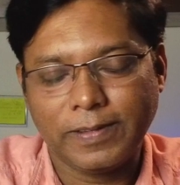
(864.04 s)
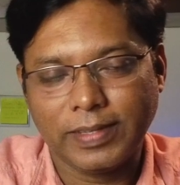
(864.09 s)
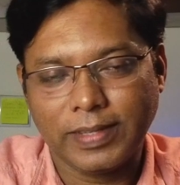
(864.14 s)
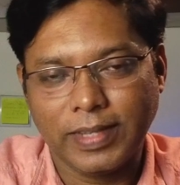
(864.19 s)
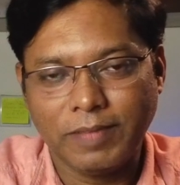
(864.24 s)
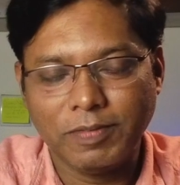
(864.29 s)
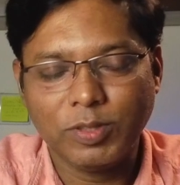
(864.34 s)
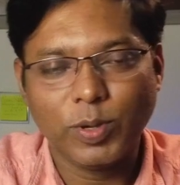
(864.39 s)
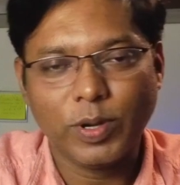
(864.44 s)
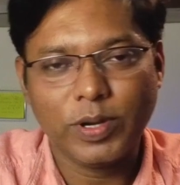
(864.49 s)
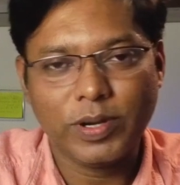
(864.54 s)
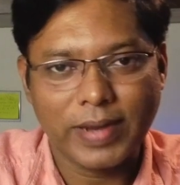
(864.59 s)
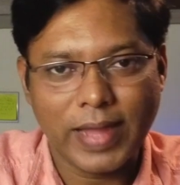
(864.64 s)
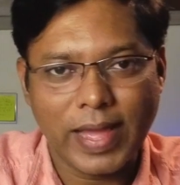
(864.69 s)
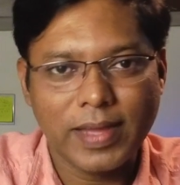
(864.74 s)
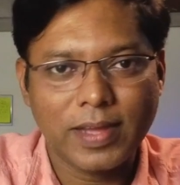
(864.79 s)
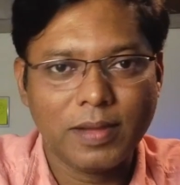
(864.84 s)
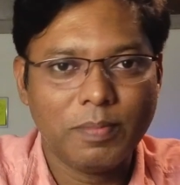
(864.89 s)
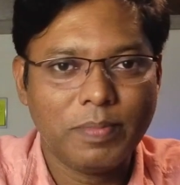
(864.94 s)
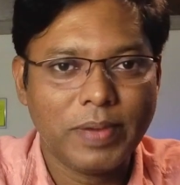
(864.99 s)
even though it
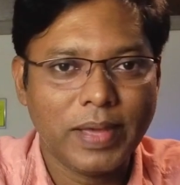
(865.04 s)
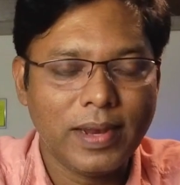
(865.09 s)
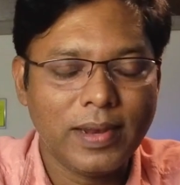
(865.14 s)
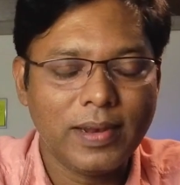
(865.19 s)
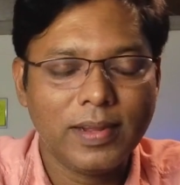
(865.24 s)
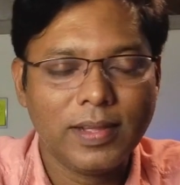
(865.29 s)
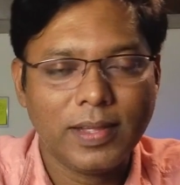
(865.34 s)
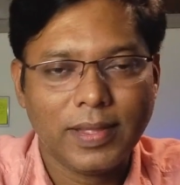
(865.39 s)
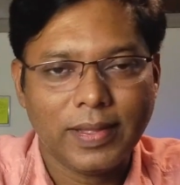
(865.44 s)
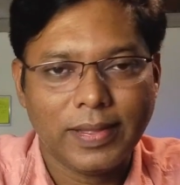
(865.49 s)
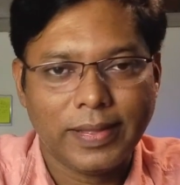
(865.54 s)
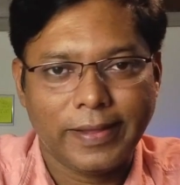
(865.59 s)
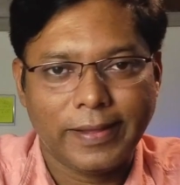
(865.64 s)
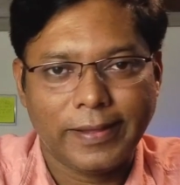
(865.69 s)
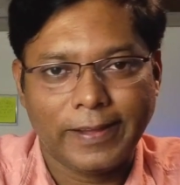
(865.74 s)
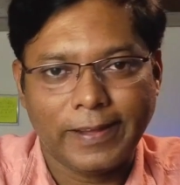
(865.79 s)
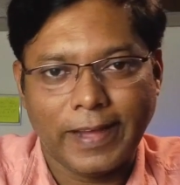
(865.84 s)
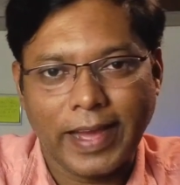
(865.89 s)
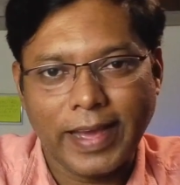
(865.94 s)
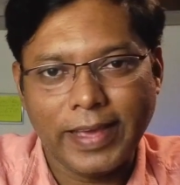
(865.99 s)
rang a bell,
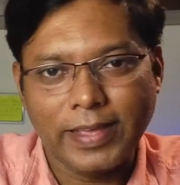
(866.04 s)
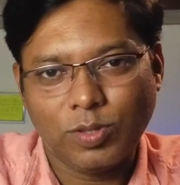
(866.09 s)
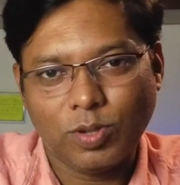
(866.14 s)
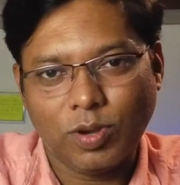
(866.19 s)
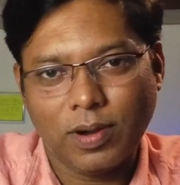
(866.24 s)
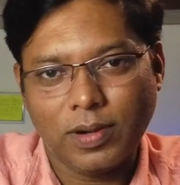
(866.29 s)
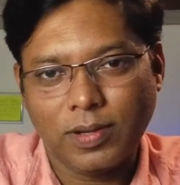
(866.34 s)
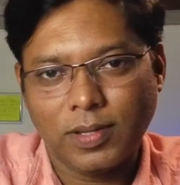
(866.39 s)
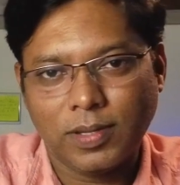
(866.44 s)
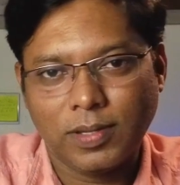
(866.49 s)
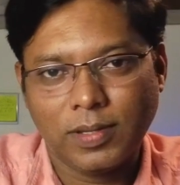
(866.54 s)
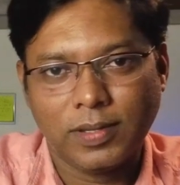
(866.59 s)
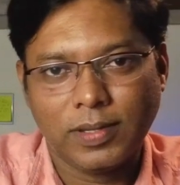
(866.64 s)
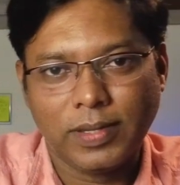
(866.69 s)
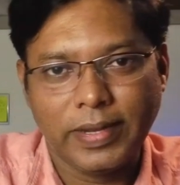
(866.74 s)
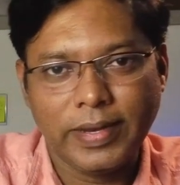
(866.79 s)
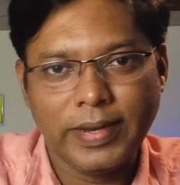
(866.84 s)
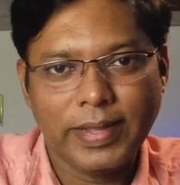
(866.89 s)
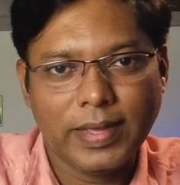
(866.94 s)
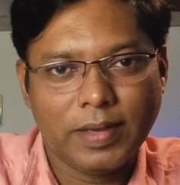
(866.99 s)
I thought
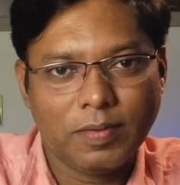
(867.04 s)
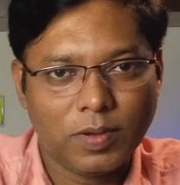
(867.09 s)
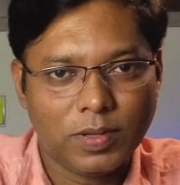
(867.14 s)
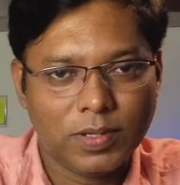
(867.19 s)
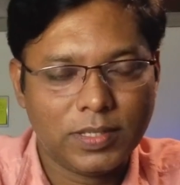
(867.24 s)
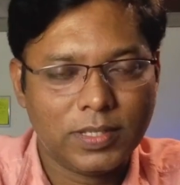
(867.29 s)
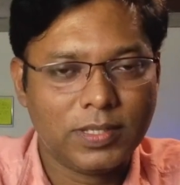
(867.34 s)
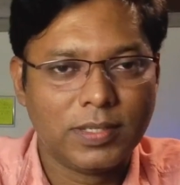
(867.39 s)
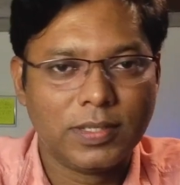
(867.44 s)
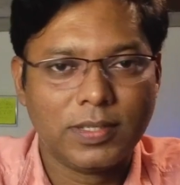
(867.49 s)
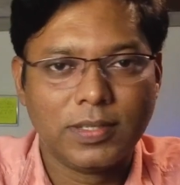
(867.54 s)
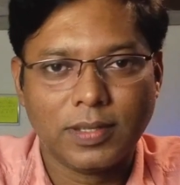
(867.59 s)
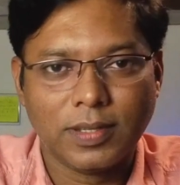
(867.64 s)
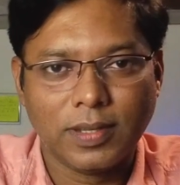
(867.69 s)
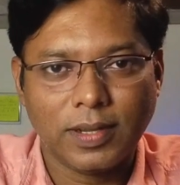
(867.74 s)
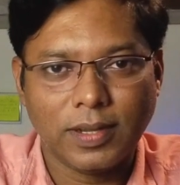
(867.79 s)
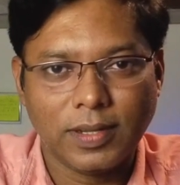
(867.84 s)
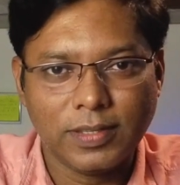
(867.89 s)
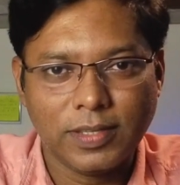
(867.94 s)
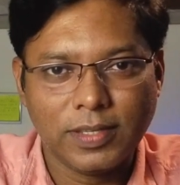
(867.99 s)
India was
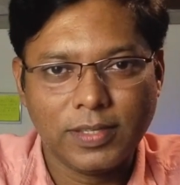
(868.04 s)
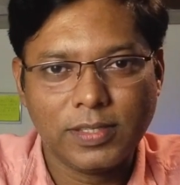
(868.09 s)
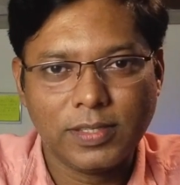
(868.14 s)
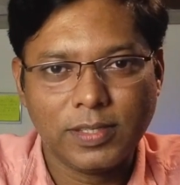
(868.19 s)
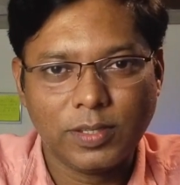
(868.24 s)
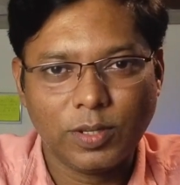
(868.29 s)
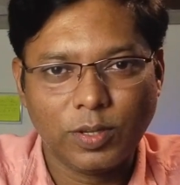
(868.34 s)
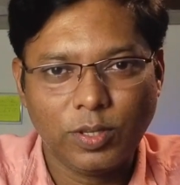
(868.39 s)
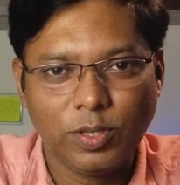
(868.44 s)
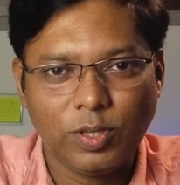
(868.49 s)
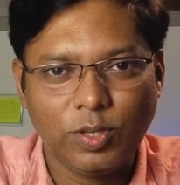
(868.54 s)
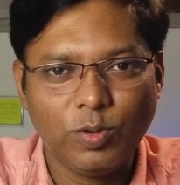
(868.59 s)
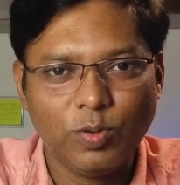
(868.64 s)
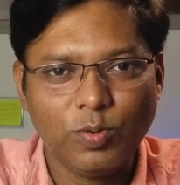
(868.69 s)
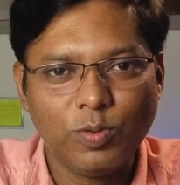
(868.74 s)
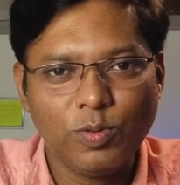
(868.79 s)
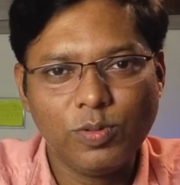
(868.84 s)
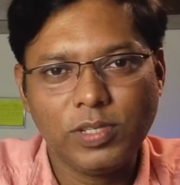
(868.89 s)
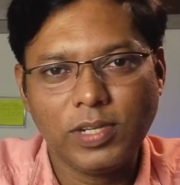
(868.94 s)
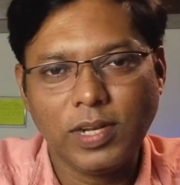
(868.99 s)
this
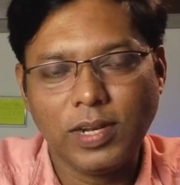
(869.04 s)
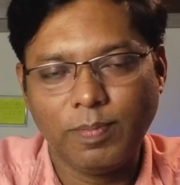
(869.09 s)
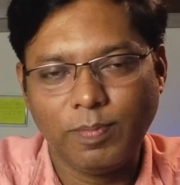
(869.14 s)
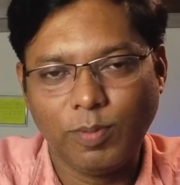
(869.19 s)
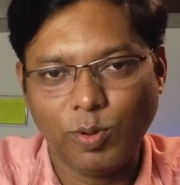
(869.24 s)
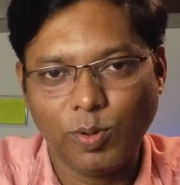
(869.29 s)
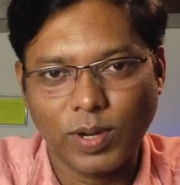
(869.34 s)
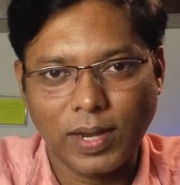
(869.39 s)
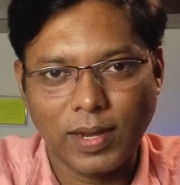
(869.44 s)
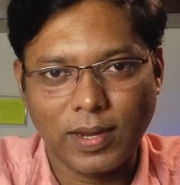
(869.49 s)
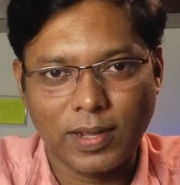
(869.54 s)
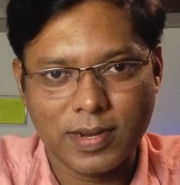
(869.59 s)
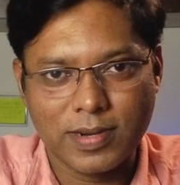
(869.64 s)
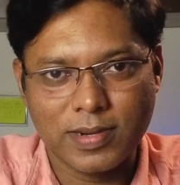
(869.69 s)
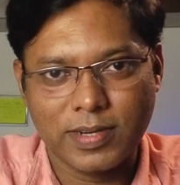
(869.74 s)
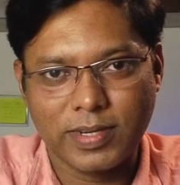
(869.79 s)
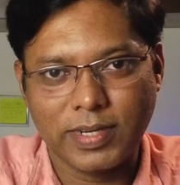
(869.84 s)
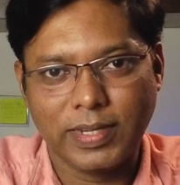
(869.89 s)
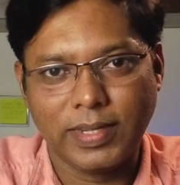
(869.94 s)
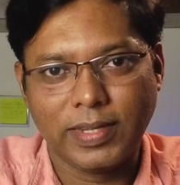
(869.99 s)
hugely plural
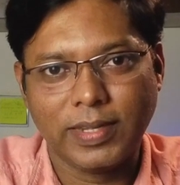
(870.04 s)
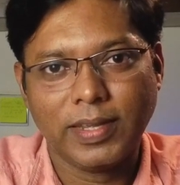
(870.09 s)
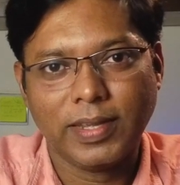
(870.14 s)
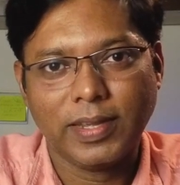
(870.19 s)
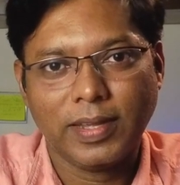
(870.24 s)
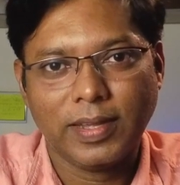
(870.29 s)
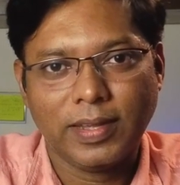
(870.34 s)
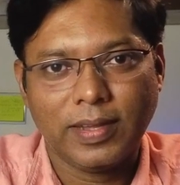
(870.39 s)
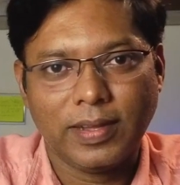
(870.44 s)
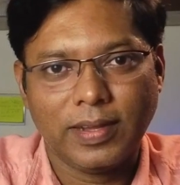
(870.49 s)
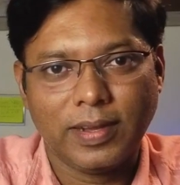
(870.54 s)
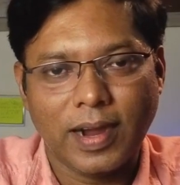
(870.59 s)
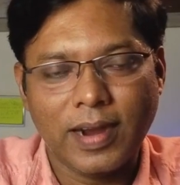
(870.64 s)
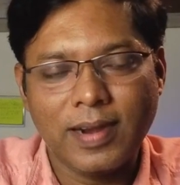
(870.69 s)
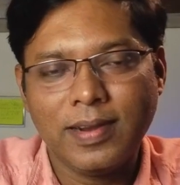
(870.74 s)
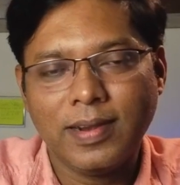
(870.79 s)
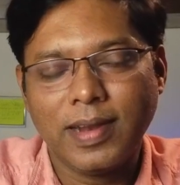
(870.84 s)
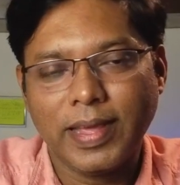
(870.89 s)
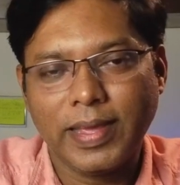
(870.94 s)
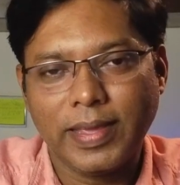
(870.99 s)
country,
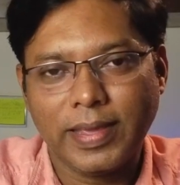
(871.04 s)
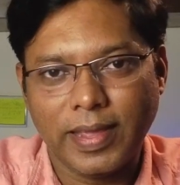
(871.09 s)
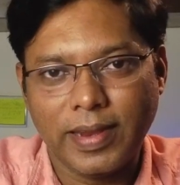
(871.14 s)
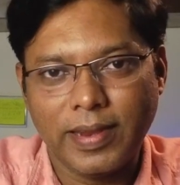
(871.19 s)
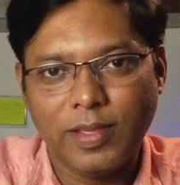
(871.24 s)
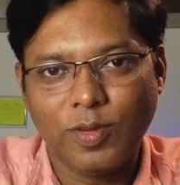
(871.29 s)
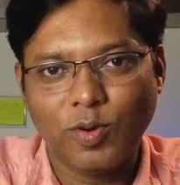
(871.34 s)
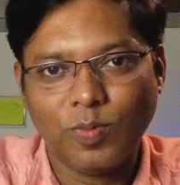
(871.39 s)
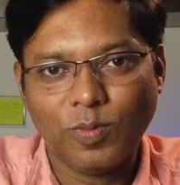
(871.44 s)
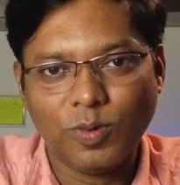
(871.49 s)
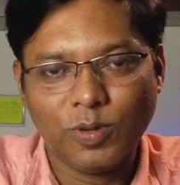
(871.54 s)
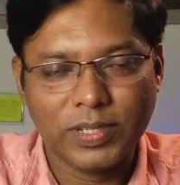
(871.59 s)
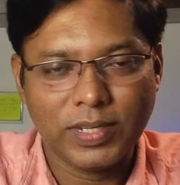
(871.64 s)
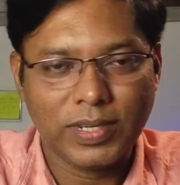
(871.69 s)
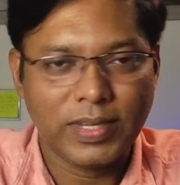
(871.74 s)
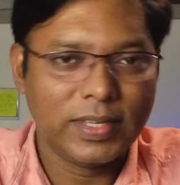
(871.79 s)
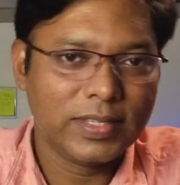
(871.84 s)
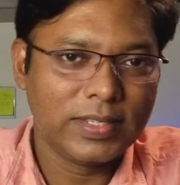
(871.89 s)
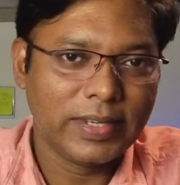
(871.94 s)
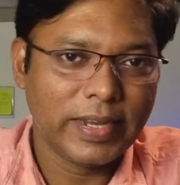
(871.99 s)
unlike any
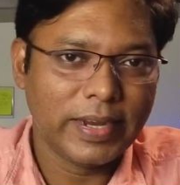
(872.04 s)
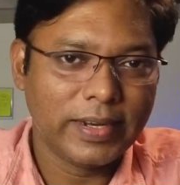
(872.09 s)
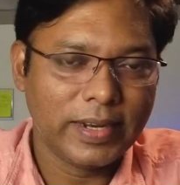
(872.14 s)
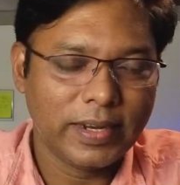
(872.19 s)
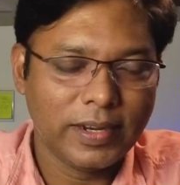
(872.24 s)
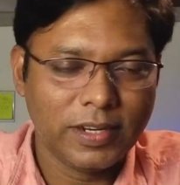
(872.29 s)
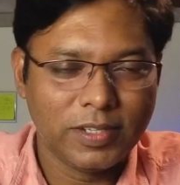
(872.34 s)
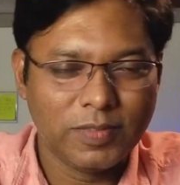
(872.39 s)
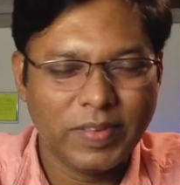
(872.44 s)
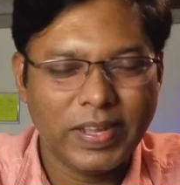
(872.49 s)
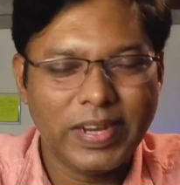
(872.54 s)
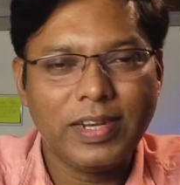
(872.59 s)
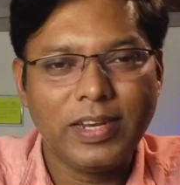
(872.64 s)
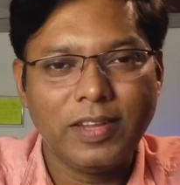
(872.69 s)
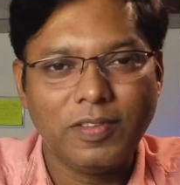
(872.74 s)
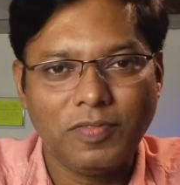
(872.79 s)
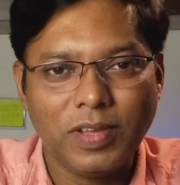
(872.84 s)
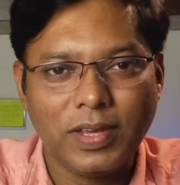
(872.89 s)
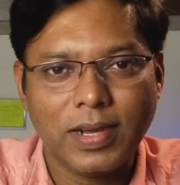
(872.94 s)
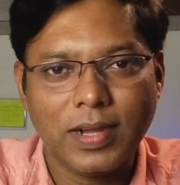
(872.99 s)
homogeneous state, and it is very
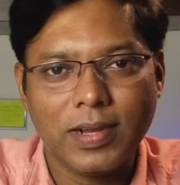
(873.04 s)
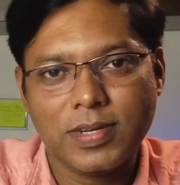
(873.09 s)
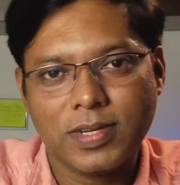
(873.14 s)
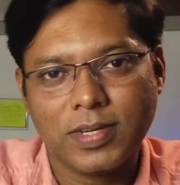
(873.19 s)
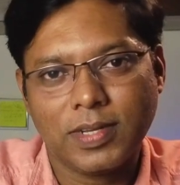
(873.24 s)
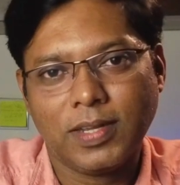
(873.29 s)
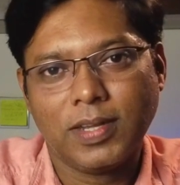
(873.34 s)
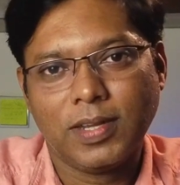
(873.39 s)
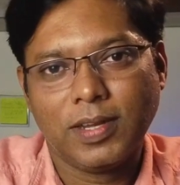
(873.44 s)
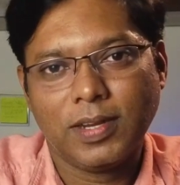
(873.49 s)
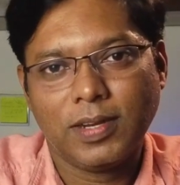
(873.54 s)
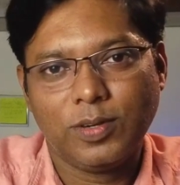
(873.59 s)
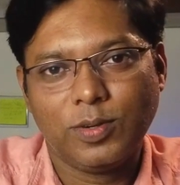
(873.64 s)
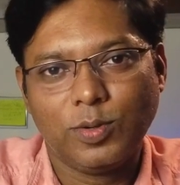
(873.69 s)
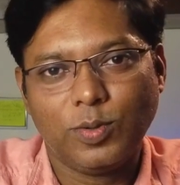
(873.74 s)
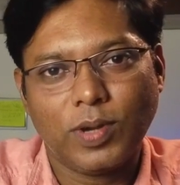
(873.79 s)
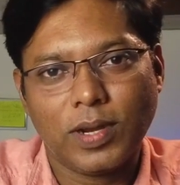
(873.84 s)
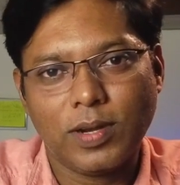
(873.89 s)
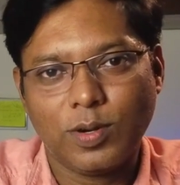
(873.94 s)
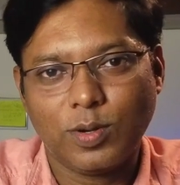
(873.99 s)
difficult
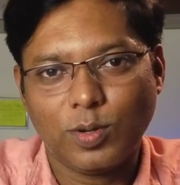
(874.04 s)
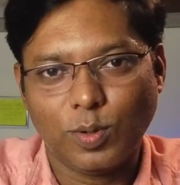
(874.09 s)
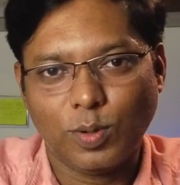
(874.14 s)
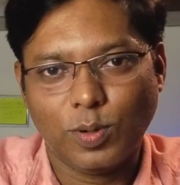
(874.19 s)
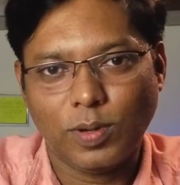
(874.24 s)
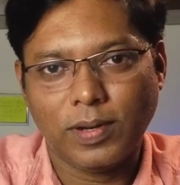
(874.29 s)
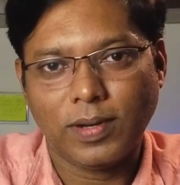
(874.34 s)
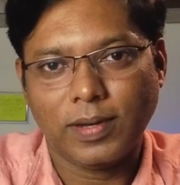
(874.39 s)
to control